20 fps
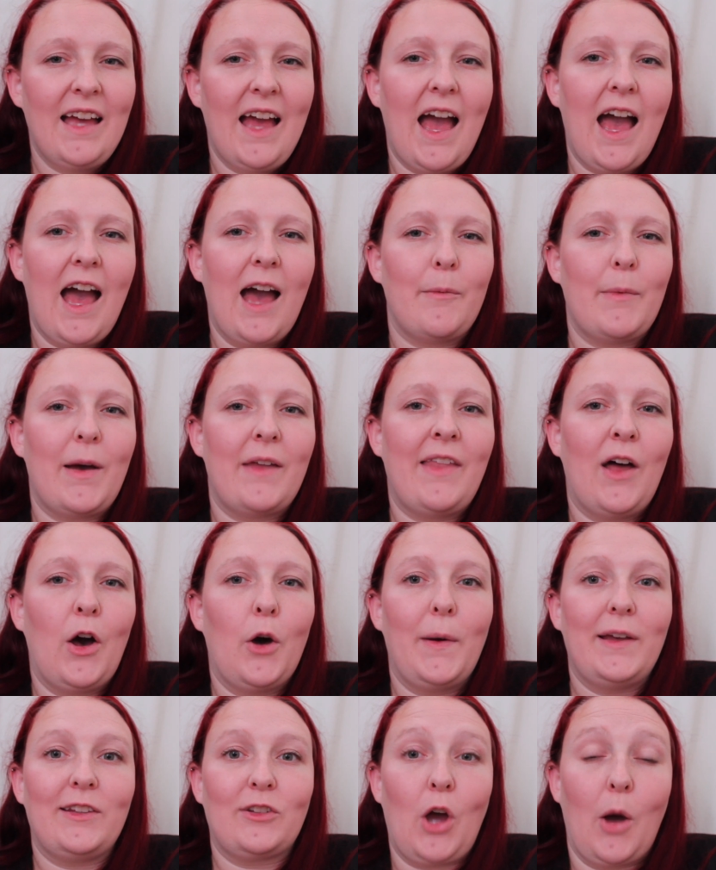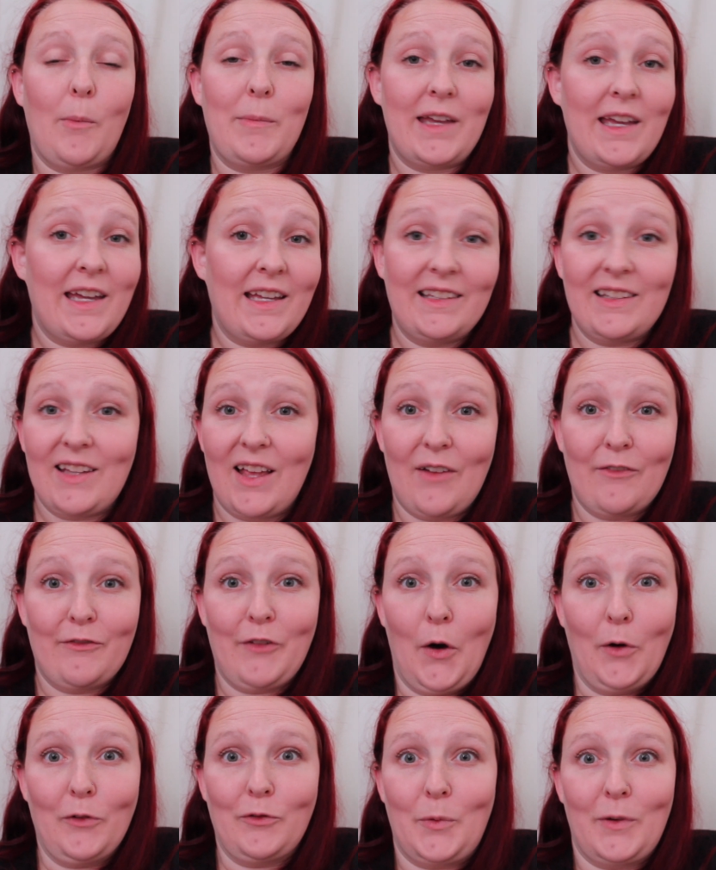And that always got me
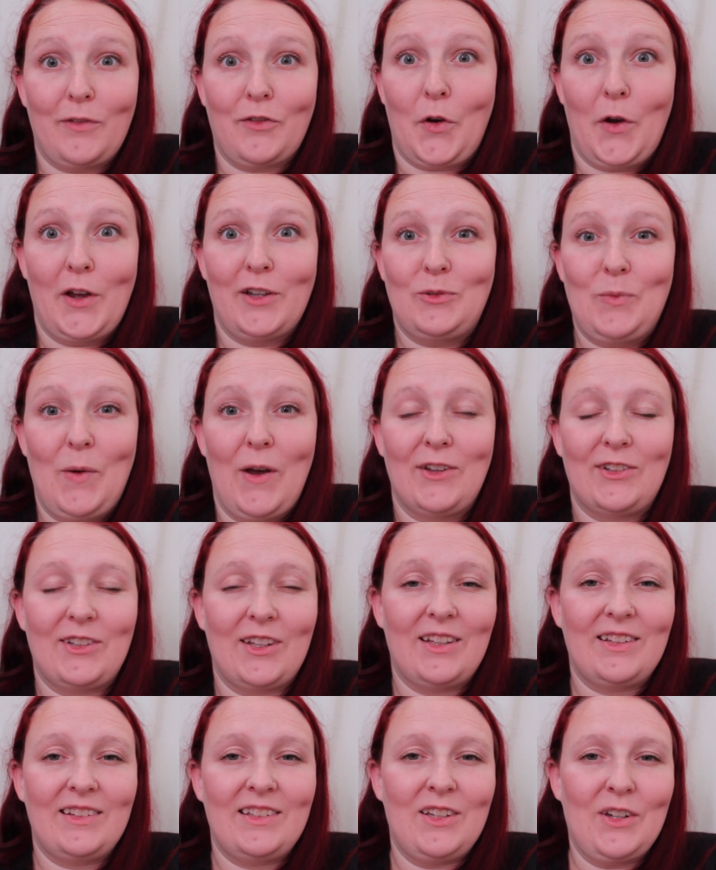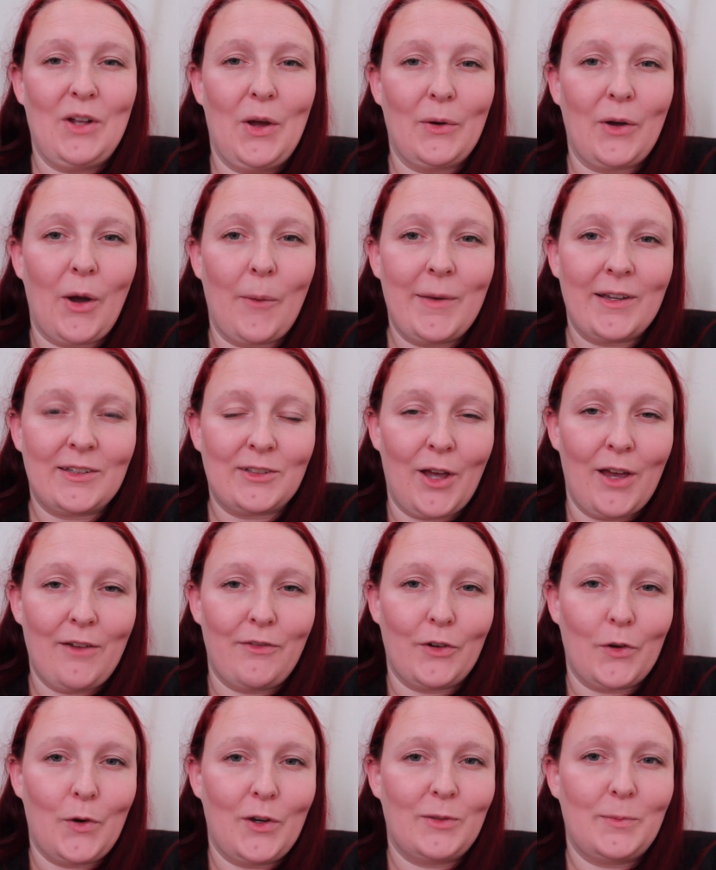involved with Christmas and, you know, got me excited
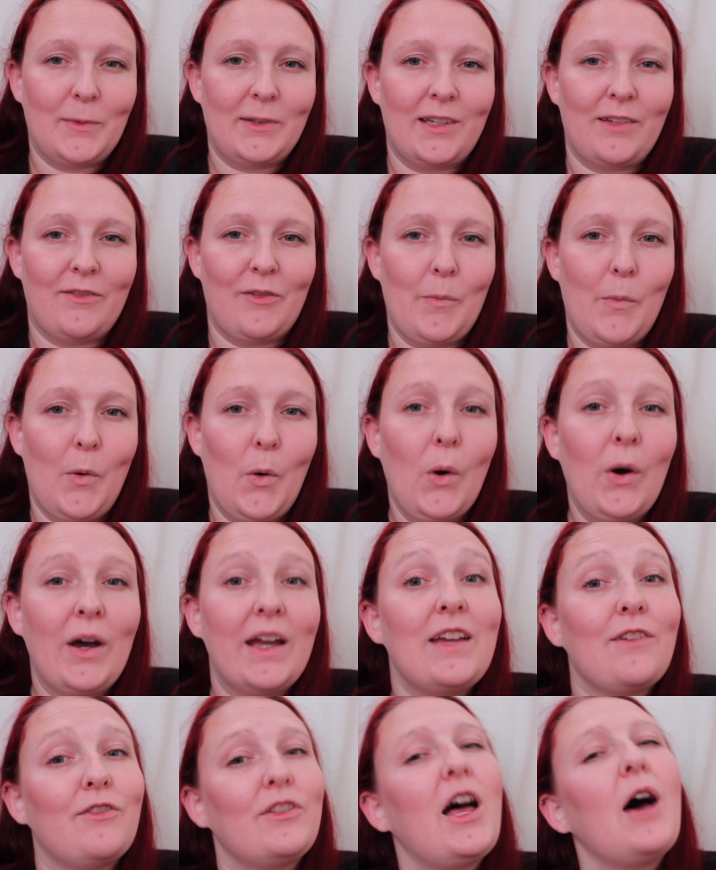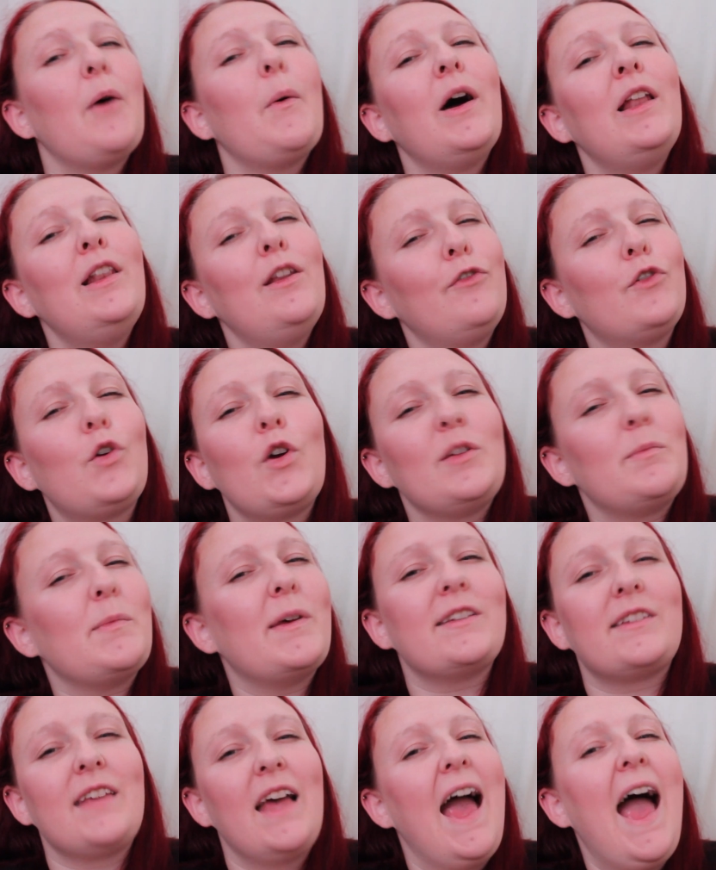for Christmas even more, even though I love
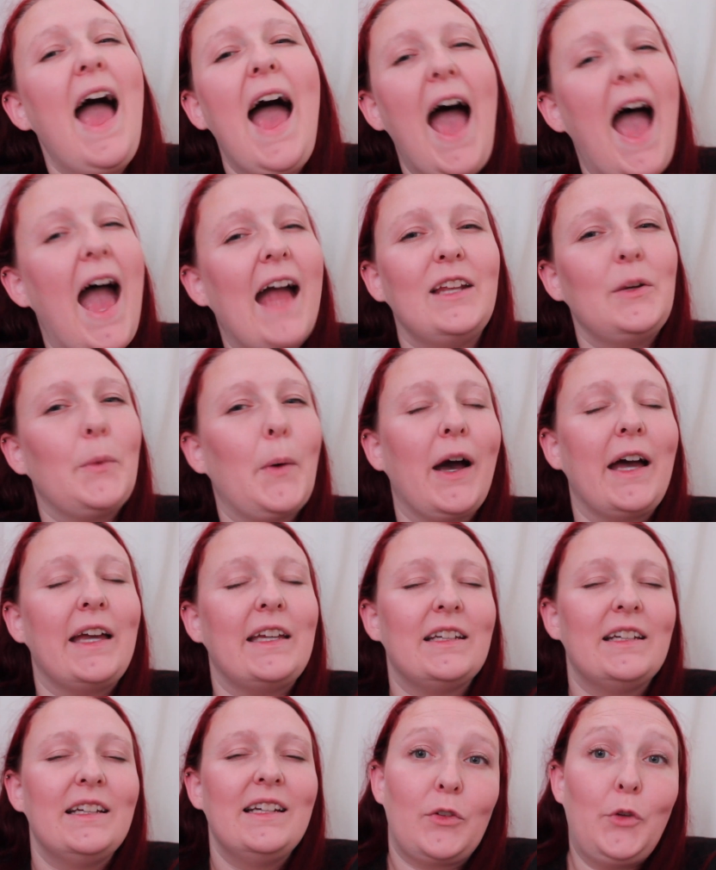Christmas anyway.